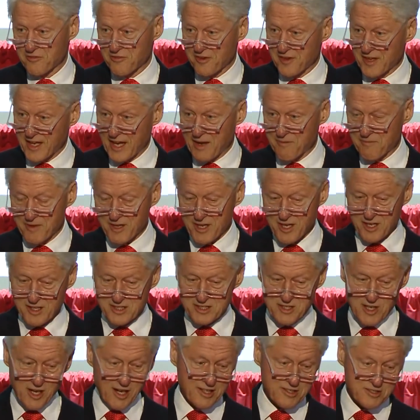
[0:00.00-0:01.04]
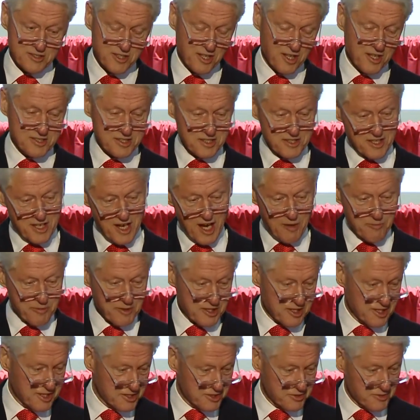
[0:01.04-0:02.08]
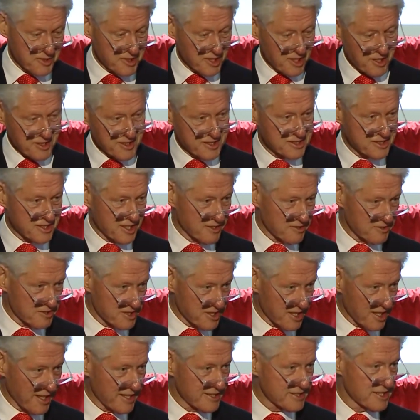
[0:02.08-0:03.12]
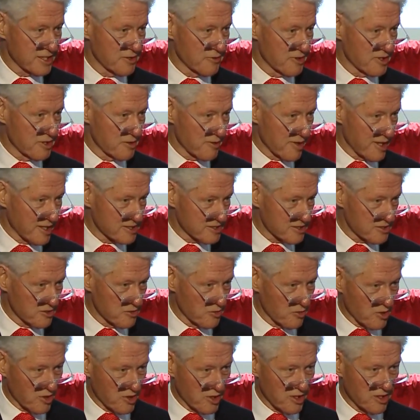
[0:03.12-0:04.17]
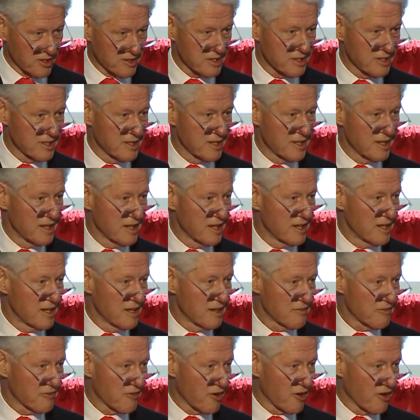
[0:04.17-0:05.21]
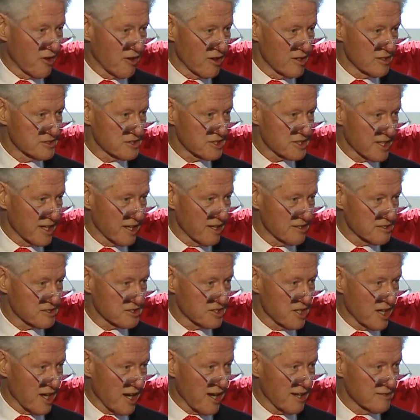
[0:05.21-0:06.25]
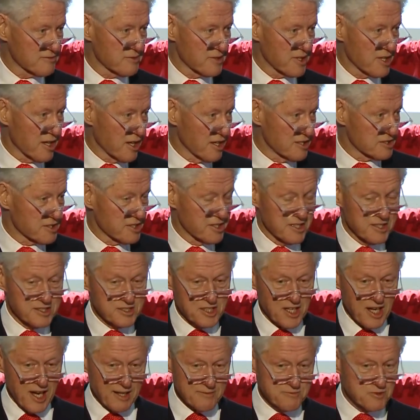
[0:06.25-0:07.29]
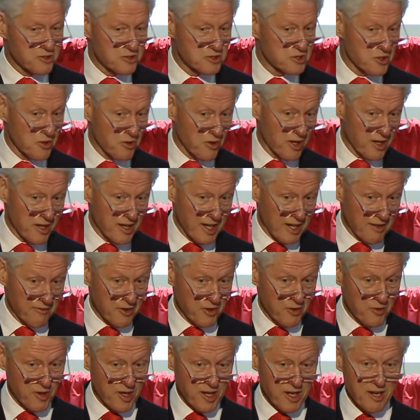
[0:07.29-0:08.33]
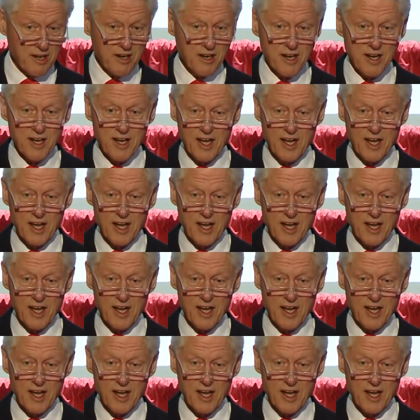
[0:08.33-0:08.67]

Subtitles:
for that because Arkansas is in competition with all these other states and with the rest of the world for scarce jobs, because good jobs are short everywhere,